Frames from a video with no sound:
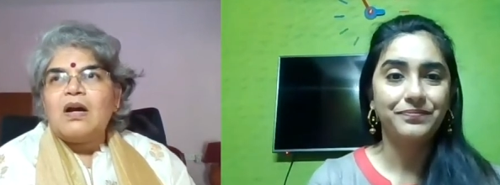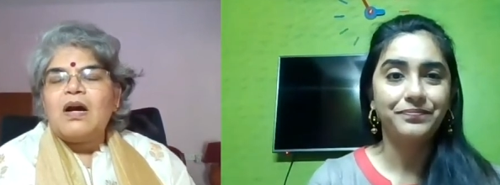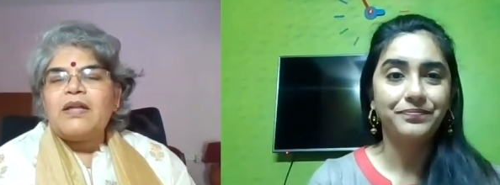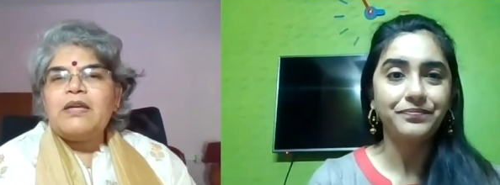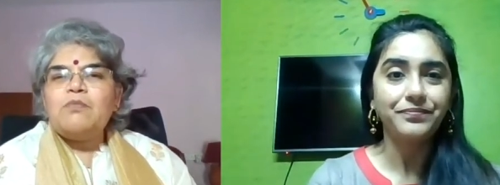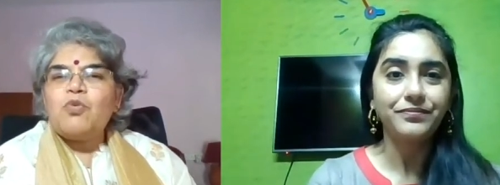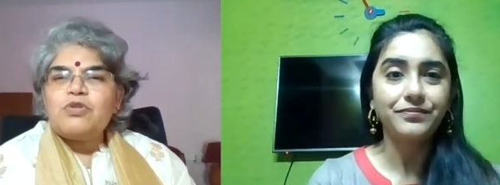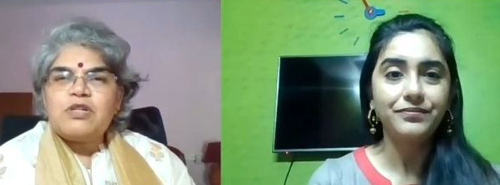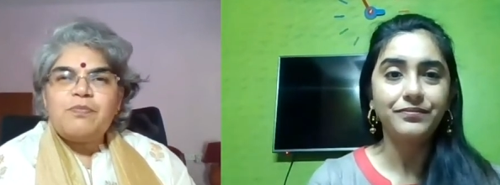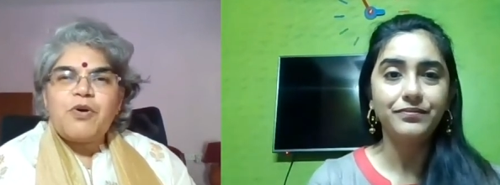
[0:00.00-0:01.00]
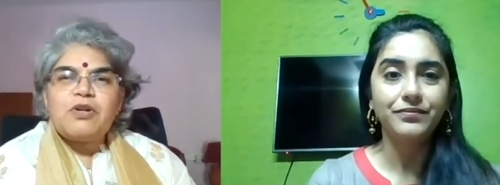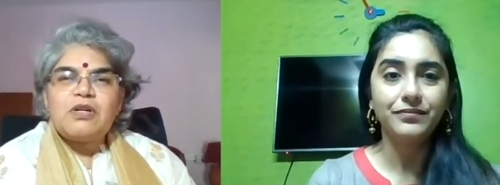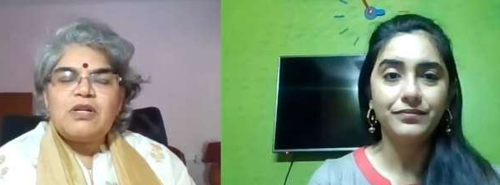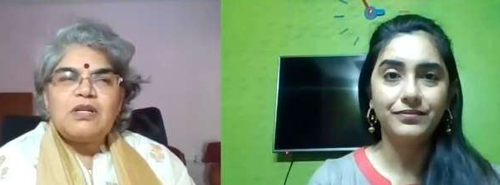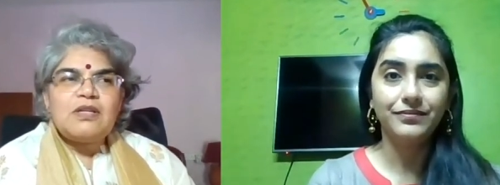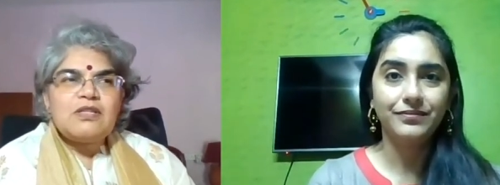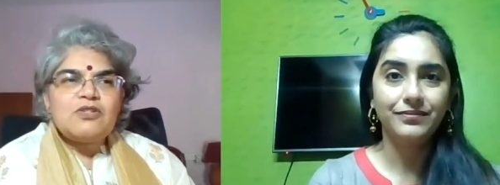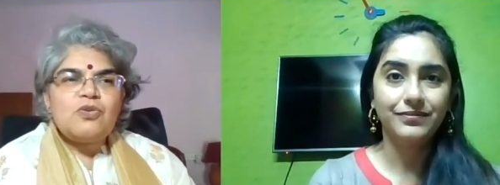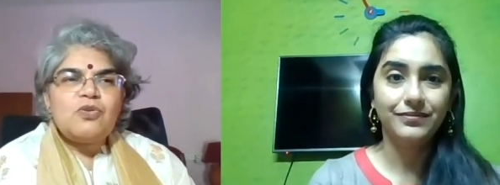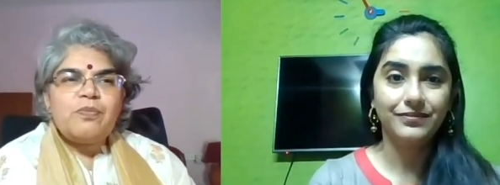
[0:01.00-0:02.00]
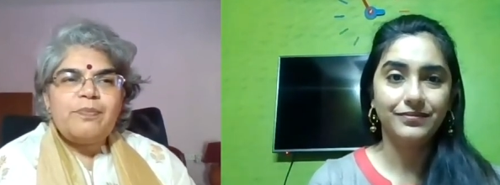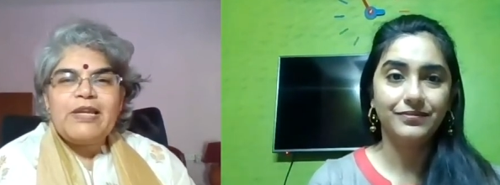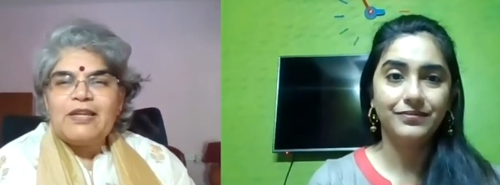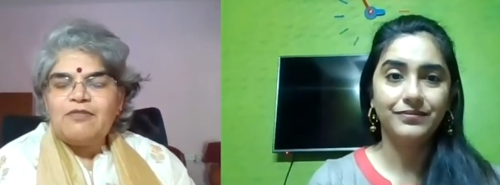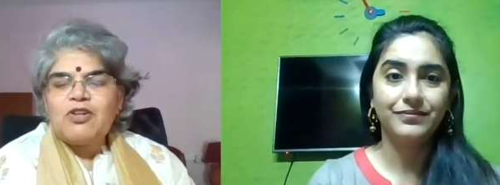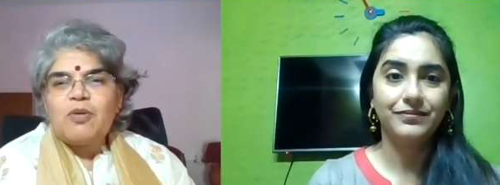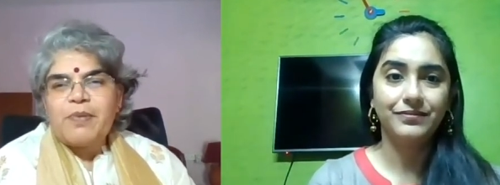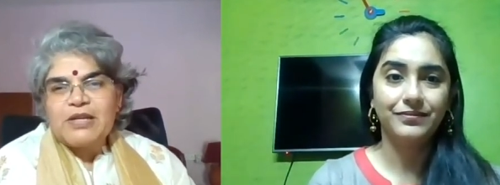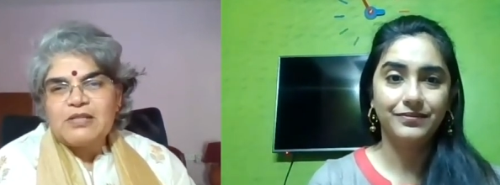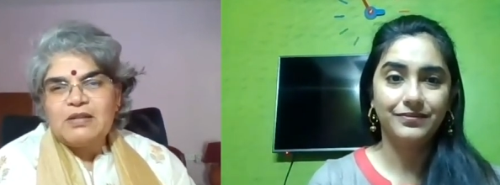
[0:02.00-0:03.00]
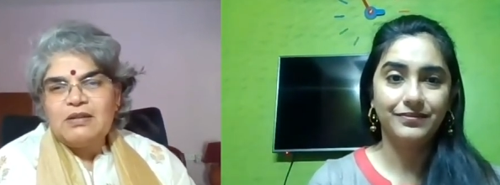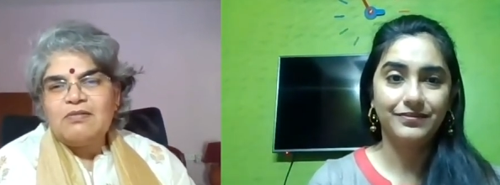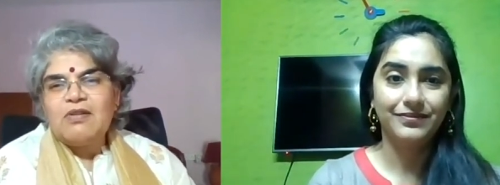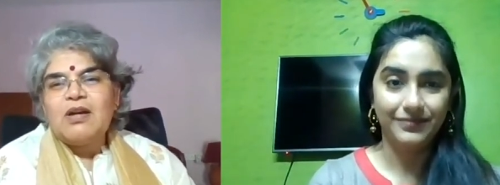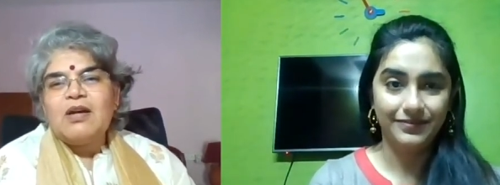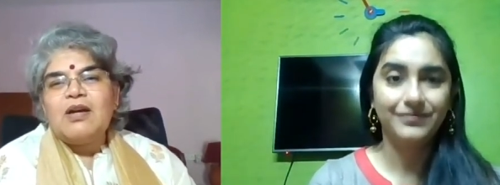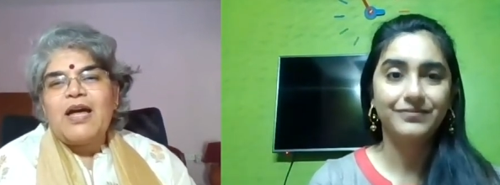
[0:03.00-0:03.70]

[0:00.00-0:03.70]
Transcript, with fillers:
Speaker 1: I think most important is to believe in your passion and